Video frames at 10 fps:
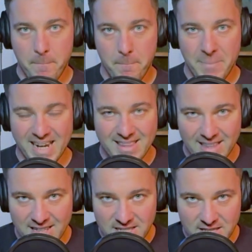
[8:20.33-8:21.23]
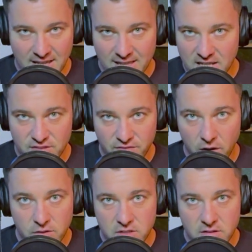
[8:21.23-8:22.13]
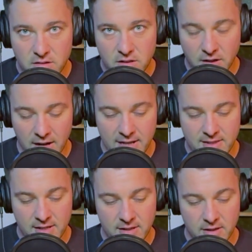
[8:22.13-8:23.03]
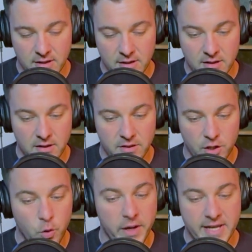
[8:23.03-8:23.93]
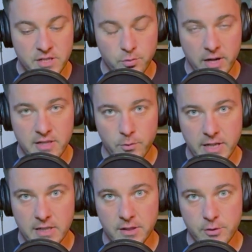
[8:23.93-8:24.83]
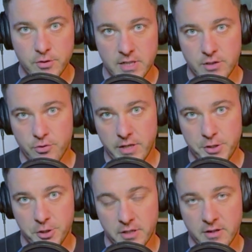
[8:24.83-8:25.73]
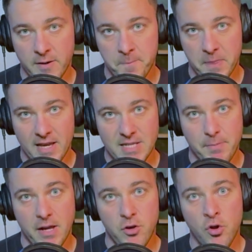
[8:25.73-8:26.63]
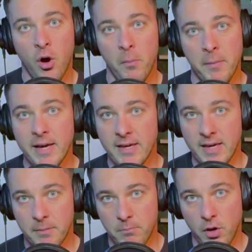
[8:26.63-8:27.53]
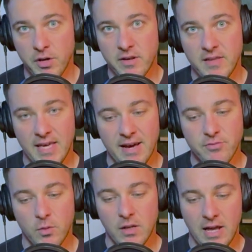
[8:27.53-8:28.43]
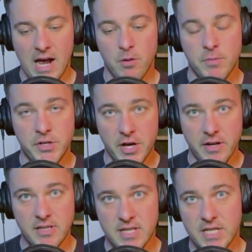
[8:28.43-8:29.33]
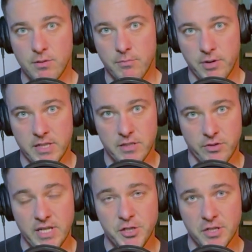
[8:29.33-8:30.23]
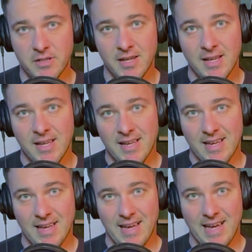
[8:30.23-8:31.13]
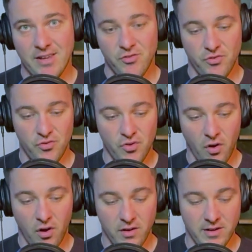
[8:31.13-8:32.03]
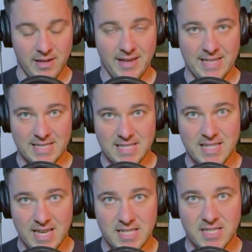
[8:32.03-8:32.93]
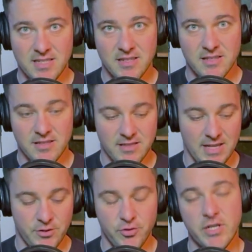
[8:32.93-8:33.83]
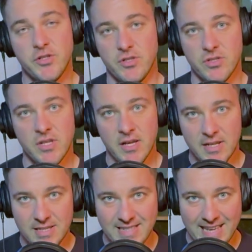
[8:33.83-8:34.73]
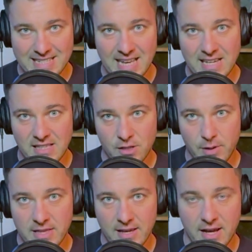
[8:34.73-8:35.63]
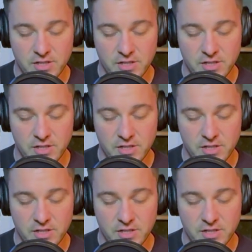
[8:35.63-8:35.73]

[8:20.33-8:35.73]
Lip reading: But I think that's false. I think the quickest way that we can lose this tradition is by not making it modern. I think you have to allow modernity to embrace tradition and not insist that traditions stay exactly the way they are.